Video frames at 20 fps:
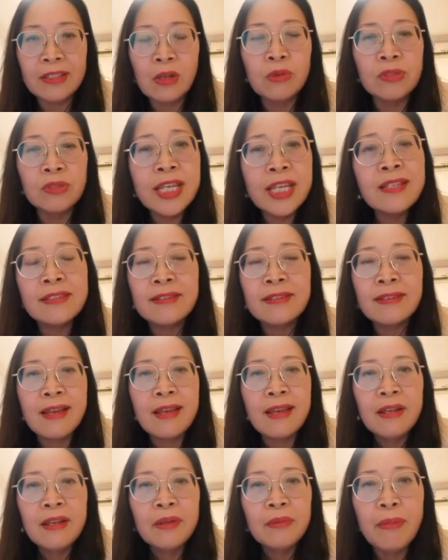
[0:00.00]
So this
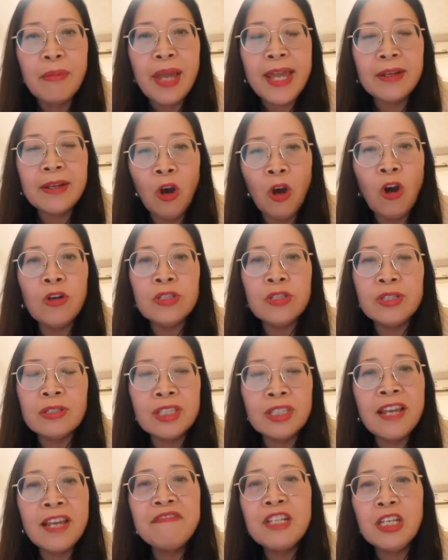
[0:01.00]
may cause
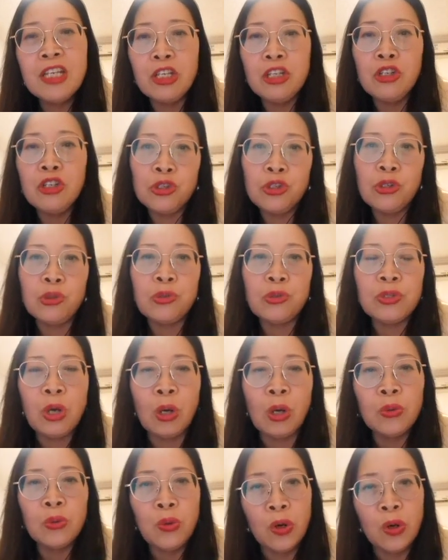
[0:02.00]
safety issues or